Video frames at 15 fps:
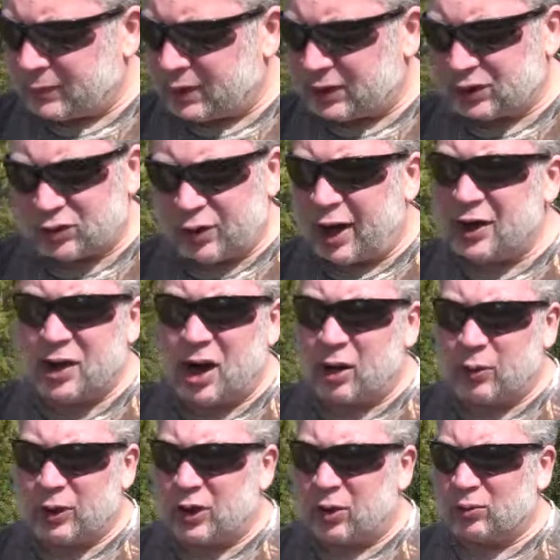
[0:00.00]
Because gray
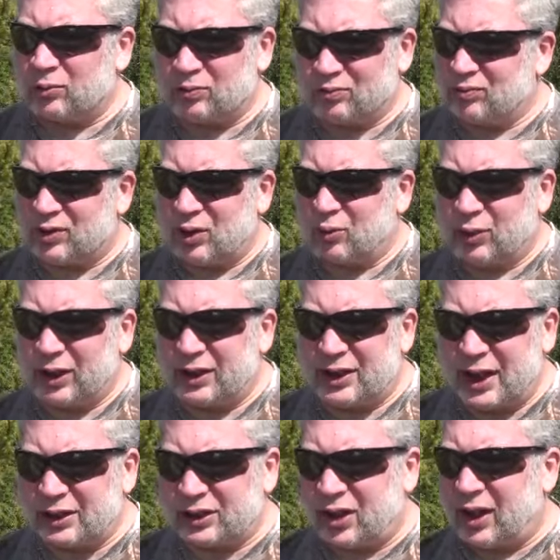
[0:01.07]
dogwood don't really
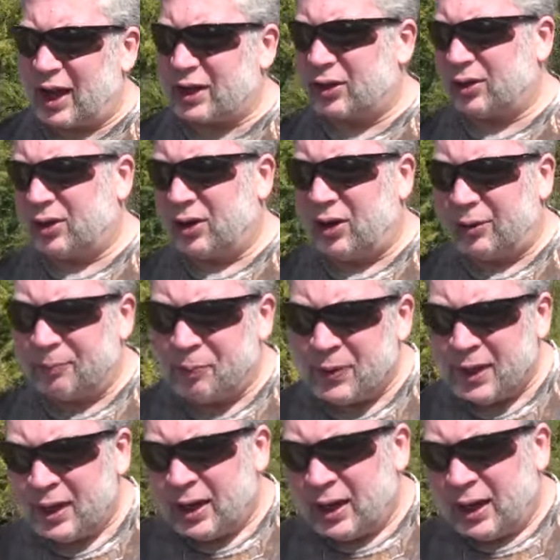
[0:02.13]
taste all that good at all.
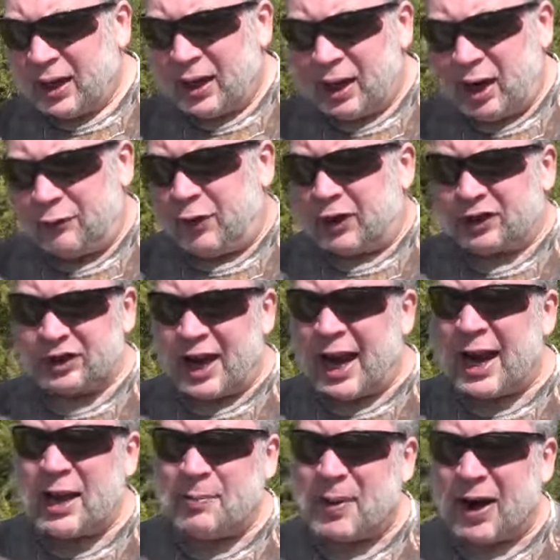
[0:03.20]
If it's
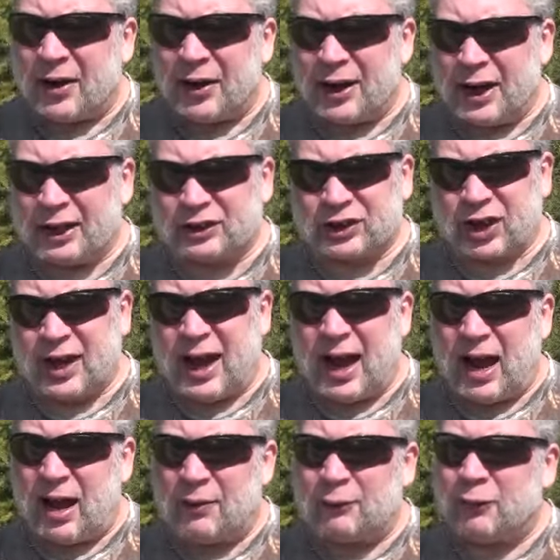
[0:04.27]
Nannyberry, it's gonna
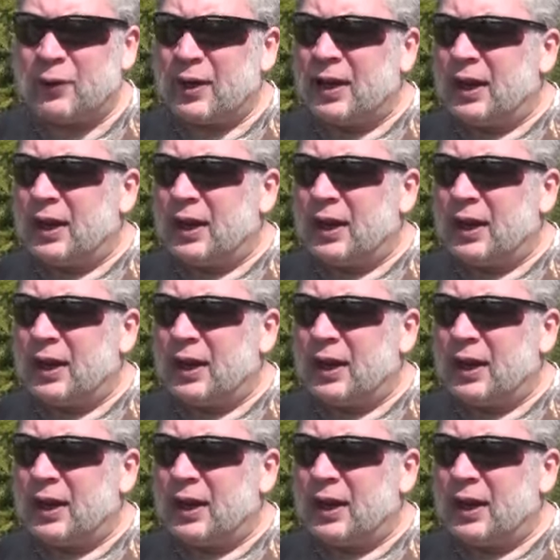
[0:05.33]
have